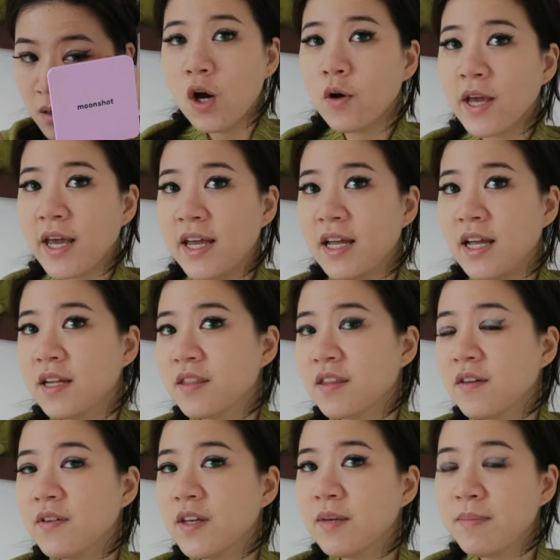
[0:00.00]
Okay, it's
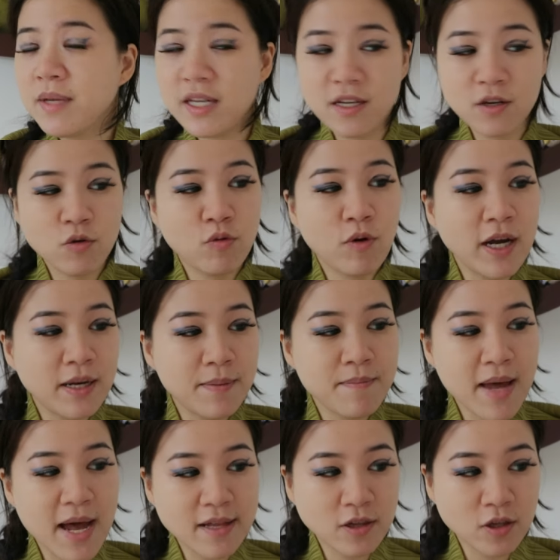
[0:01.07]
giving me quite a
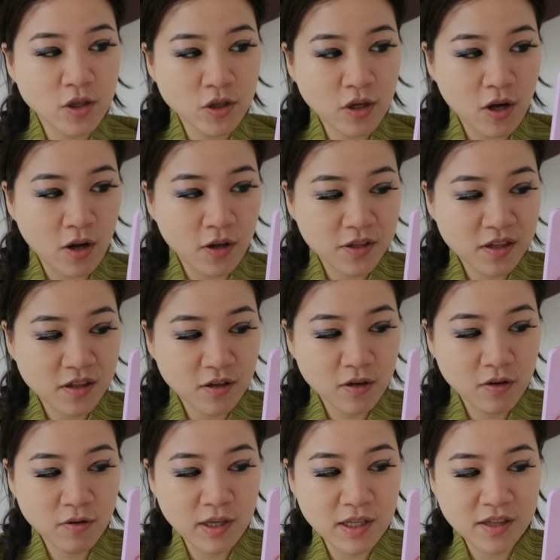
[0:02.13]
matte look
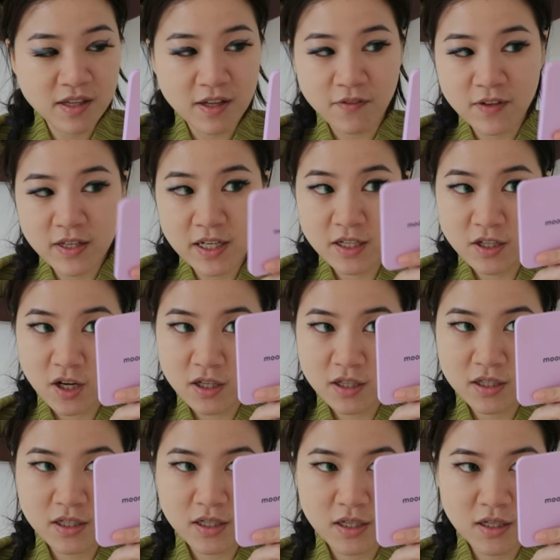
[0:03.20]
also. It's definitely not
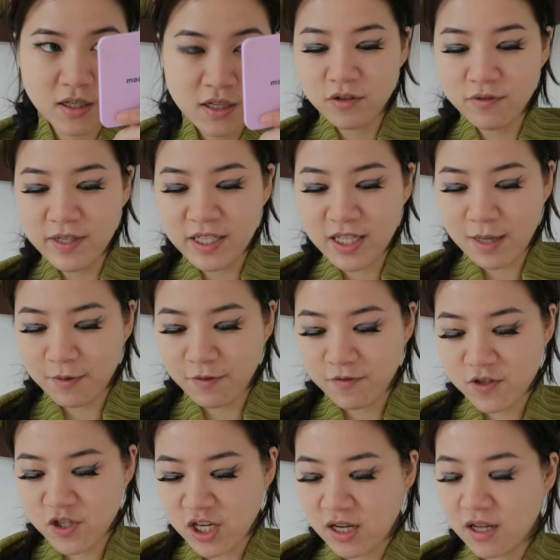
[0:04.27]
the dewy type
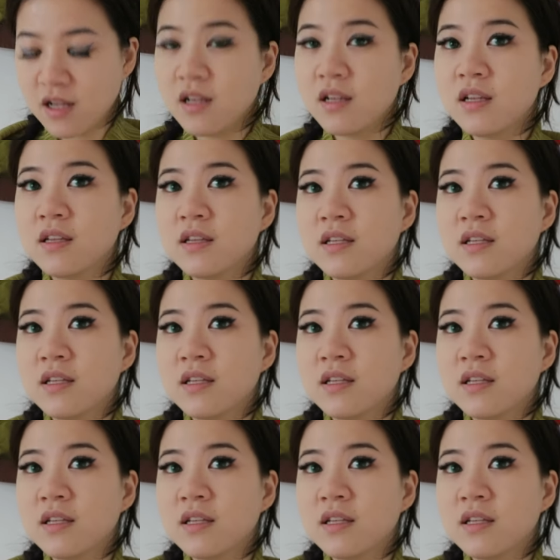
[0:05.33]
of gel.